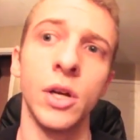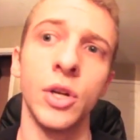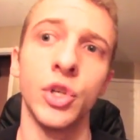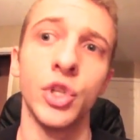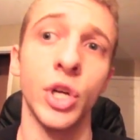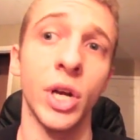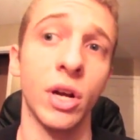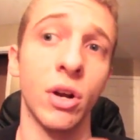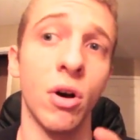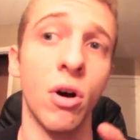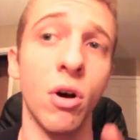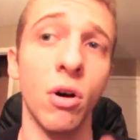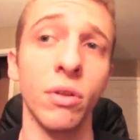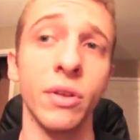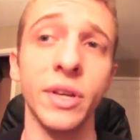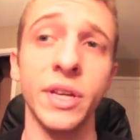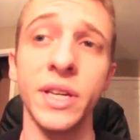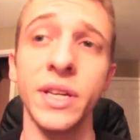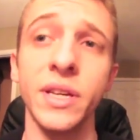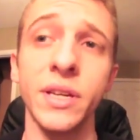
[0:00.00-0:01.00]
check all
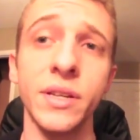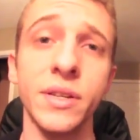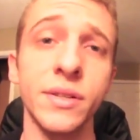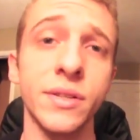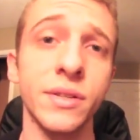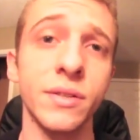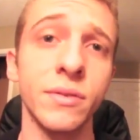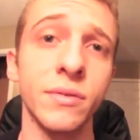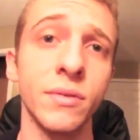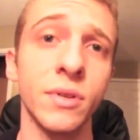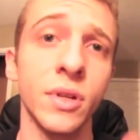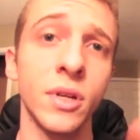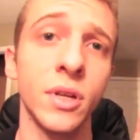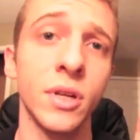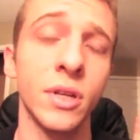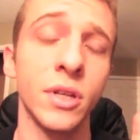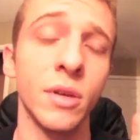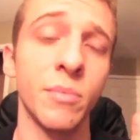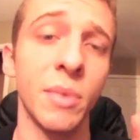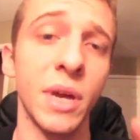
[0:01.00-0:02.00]
the keys.
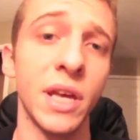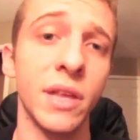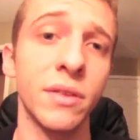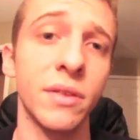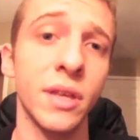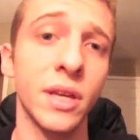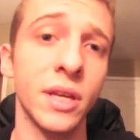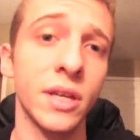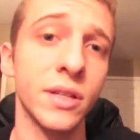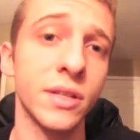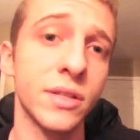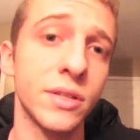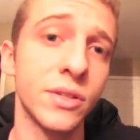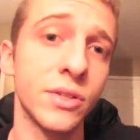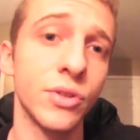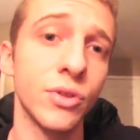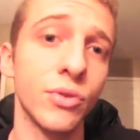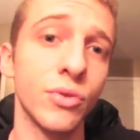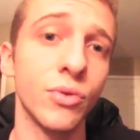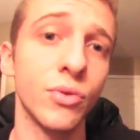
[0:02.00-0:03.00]
The main thing is
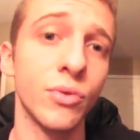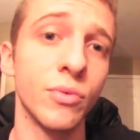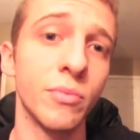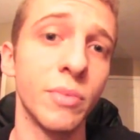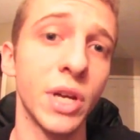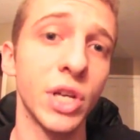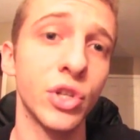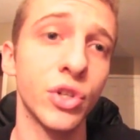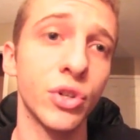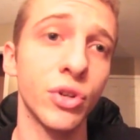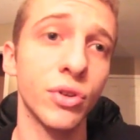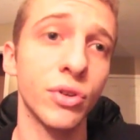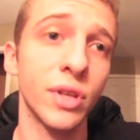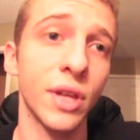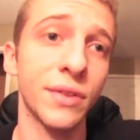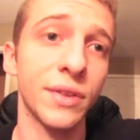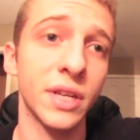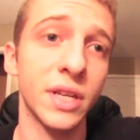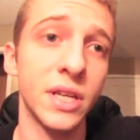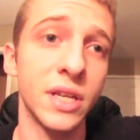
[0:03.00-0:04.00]
to make sure
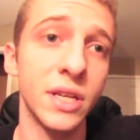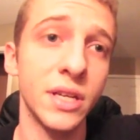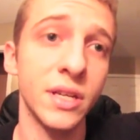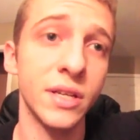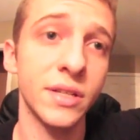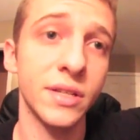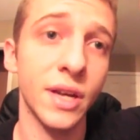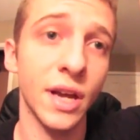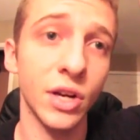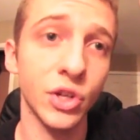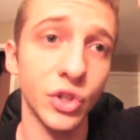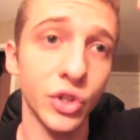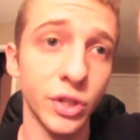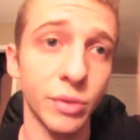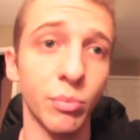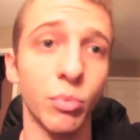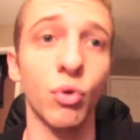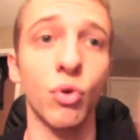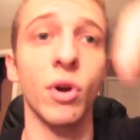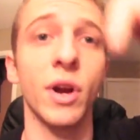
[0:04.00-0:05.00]
that the keys
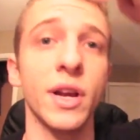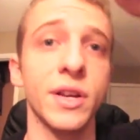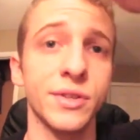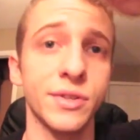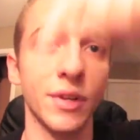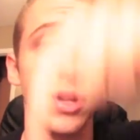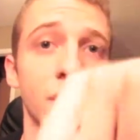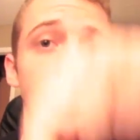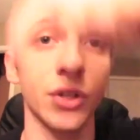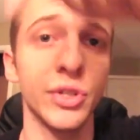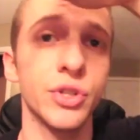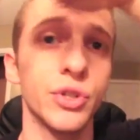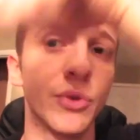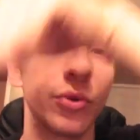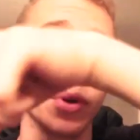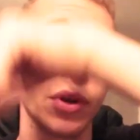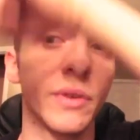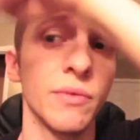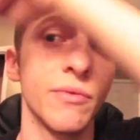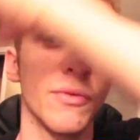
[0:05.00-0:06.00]
actually press
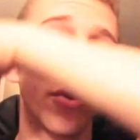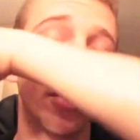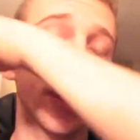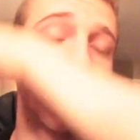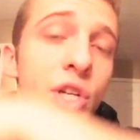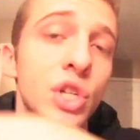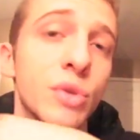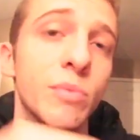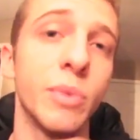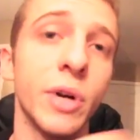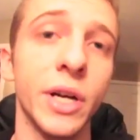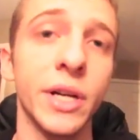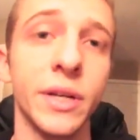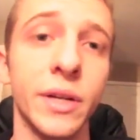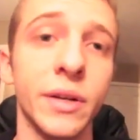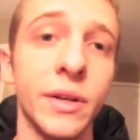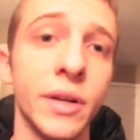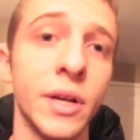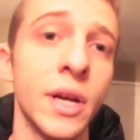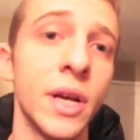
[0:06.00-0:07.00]
onto it for each
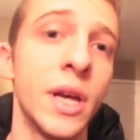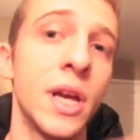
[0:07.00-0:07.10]
button.